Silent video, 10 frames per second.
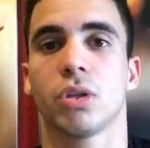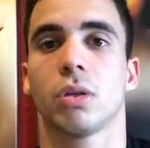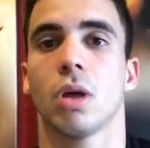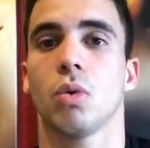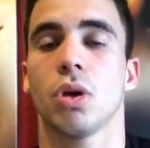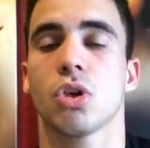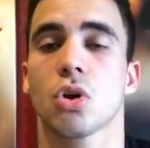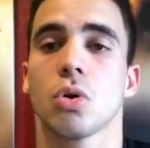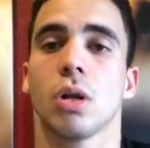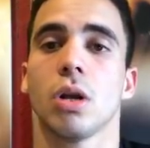we show
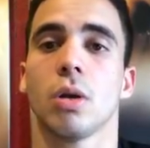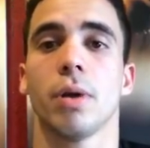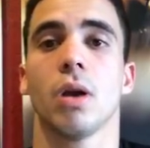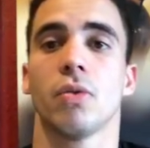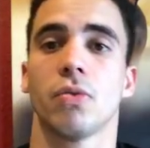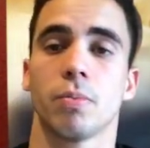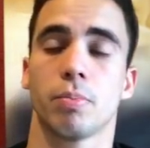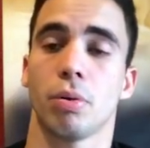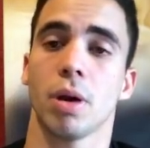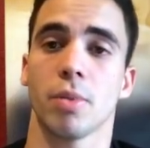you a little bit of
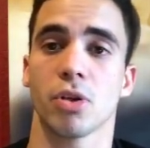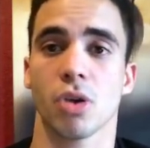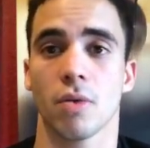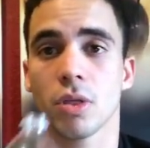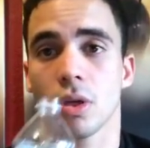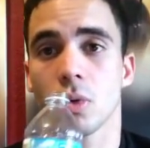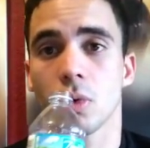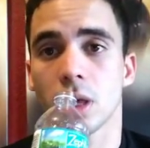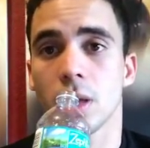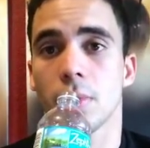pretty much everything we
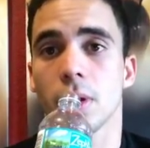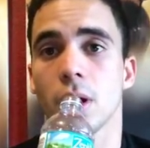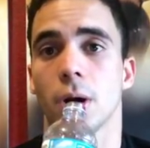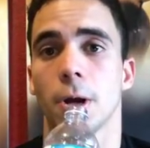keep here.